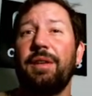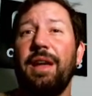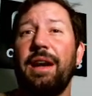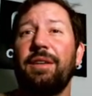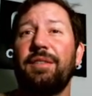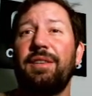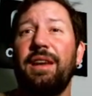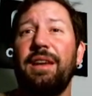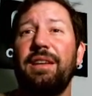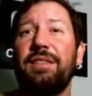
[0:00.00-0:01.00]
and hackers
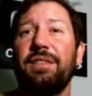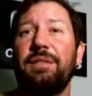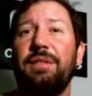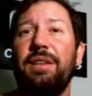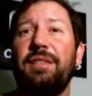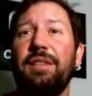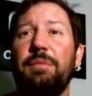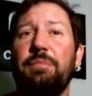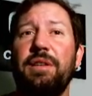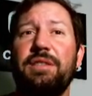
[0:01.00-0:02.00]
can't
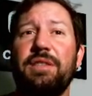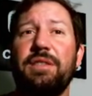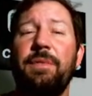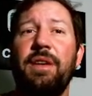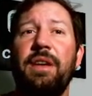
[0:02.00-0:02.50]
easily breach them.